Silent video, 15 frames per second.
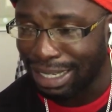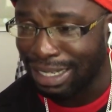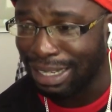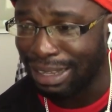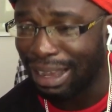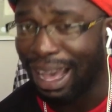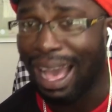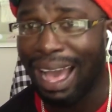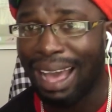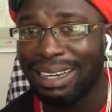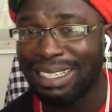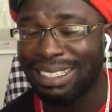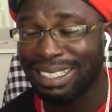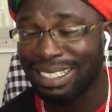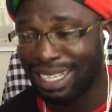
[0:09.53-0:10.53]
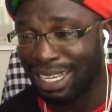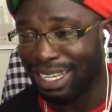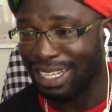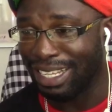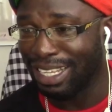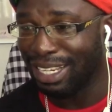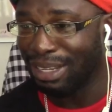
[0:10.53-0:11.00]
They're at it
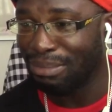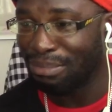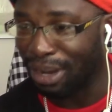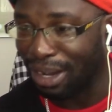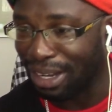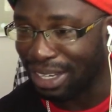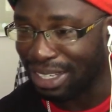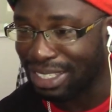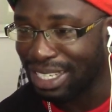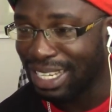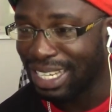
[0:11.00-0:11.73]
again, eating bugs.